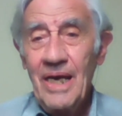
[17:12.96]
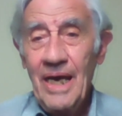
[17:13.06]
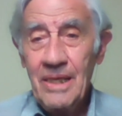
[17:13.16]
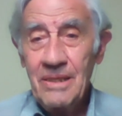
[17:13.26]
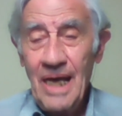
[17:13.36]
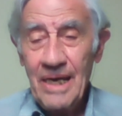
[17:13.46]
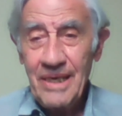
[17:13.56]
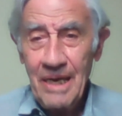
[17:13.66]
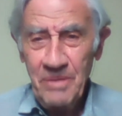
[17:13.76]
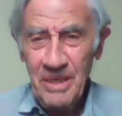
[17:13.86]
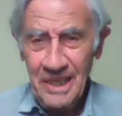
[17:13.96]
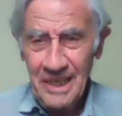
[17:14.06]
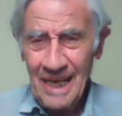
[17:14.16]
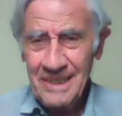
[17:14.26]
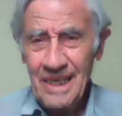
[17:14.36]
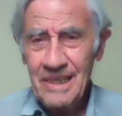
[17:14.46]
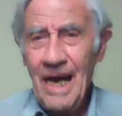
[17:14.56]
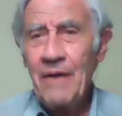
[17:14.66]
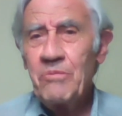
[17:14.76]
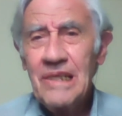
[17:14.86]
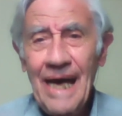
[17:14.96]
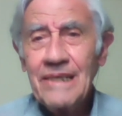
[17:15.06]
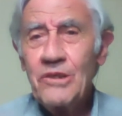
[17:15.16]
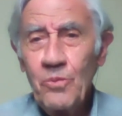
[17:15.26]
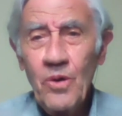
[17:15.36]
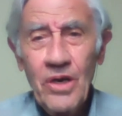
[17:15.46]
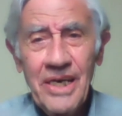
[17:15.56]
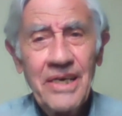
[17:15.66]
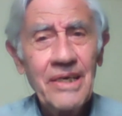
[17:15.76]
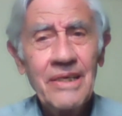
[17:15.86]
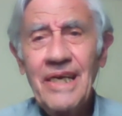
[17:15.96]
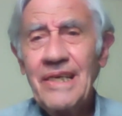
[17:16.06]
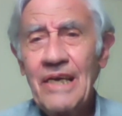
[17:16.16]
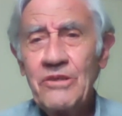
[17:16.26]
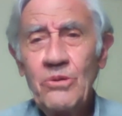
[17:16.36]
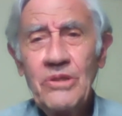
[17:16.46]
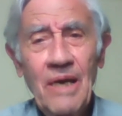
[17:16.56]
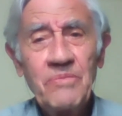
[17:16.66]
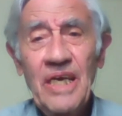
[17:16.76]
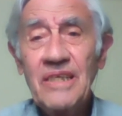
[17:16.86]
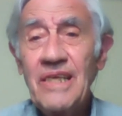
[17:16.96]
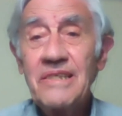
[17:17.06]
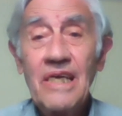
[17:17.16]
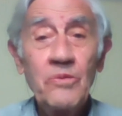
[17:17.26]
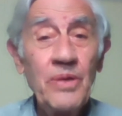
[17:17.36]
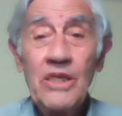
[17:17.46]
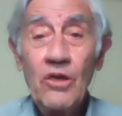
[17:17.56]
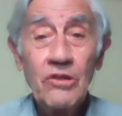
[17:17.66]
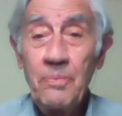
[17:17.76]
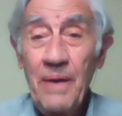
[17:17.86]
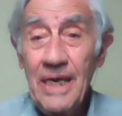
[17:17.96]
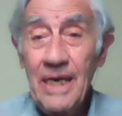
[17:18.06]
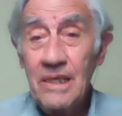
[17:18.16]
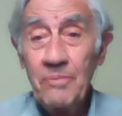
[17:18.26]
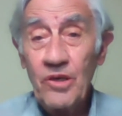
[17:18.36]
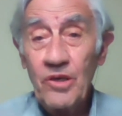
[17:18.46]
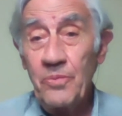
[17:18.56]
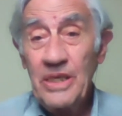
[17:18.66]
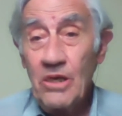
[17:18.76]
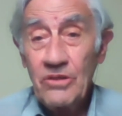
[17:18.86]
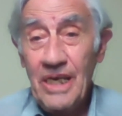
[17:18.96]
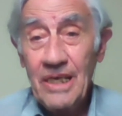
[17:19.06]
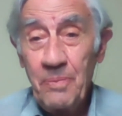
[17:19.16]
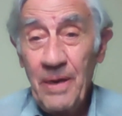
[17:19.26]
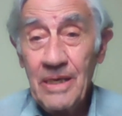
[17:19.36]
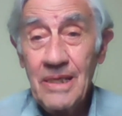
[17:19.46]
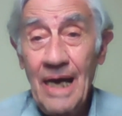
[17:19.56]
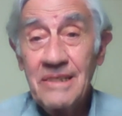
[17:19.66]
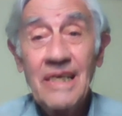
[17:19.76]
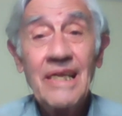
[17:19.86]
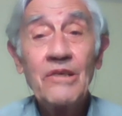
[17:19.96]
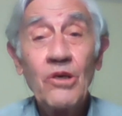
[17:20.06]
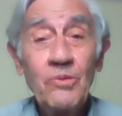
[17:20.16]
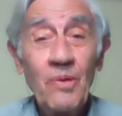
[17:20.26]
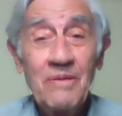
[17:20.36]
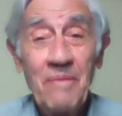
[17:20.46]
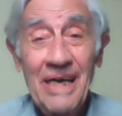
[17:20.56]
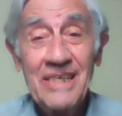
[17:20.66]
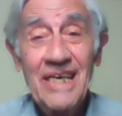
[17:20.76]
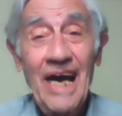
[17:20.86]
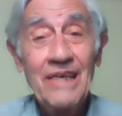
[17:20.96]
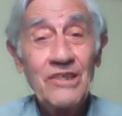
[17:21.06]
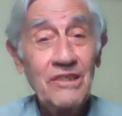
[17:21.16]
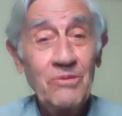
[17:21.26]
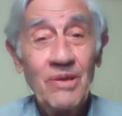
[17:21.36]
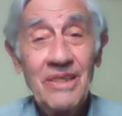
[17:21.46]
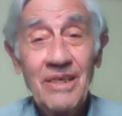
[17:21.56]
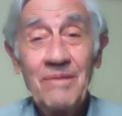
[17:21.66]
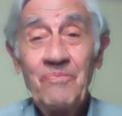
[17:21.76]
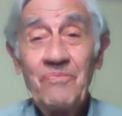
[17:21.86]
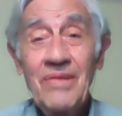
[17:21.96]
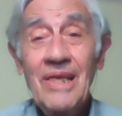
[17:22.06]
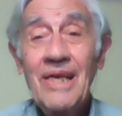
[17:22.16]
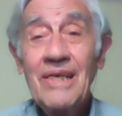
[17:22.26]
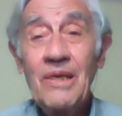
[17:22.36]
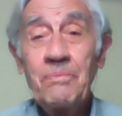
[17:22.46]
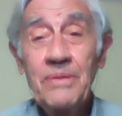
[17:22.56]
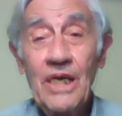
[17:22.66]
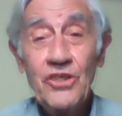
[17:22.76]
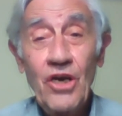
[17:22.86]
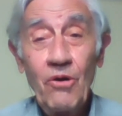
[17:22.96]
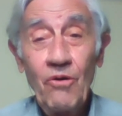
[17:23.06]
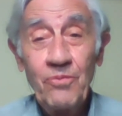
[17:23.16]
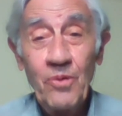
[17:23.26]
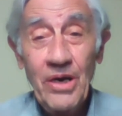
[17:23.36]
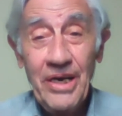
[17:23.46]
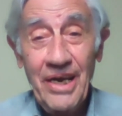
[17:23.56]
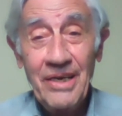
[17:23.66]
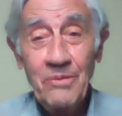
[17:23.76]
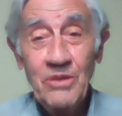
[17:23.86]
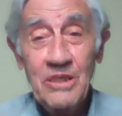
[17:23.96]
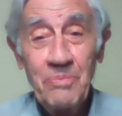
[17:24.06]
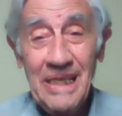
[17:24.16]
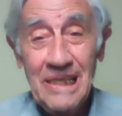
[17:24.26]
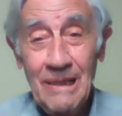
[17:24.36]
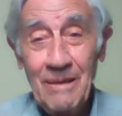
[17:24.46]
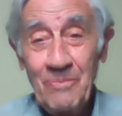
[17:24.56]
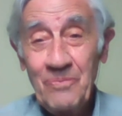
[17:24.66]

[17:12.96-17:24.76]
And I came in and I said, I would like to work here. Can I do something? They said, we don't pay anybody. We don't get paid. I said, I don't want money. I just want the pleasure of working with metal.